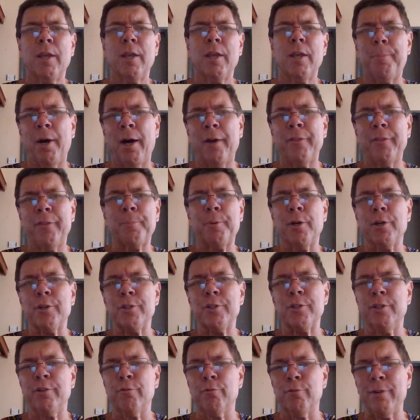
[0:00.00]
upon the
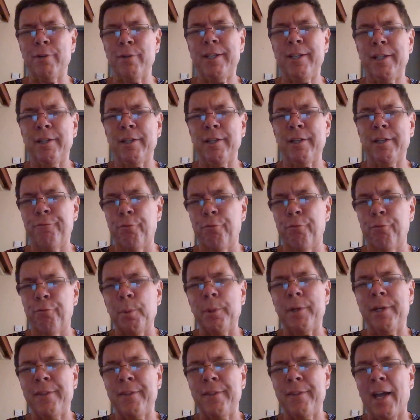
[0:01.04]
person reading,
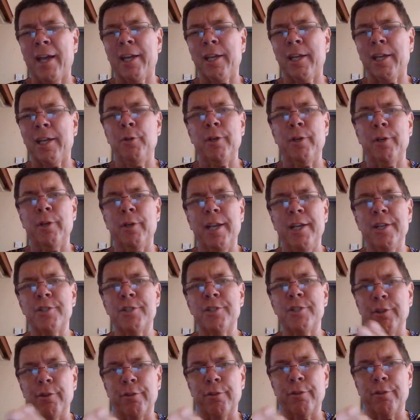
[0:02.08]
forwarding that
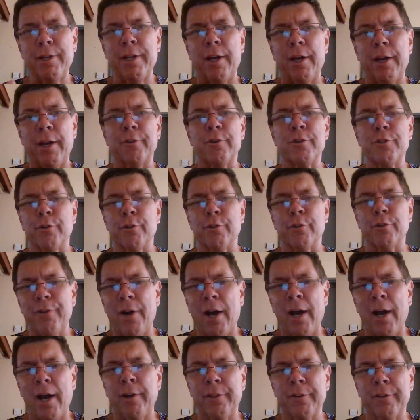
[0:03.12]
communication to three others or
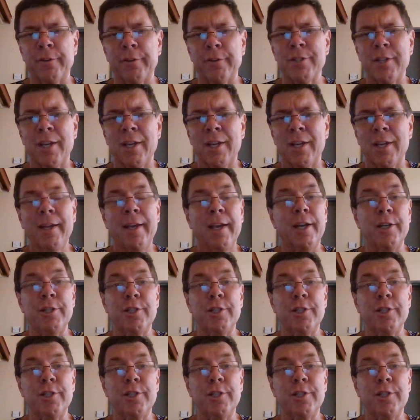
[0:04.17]
five others,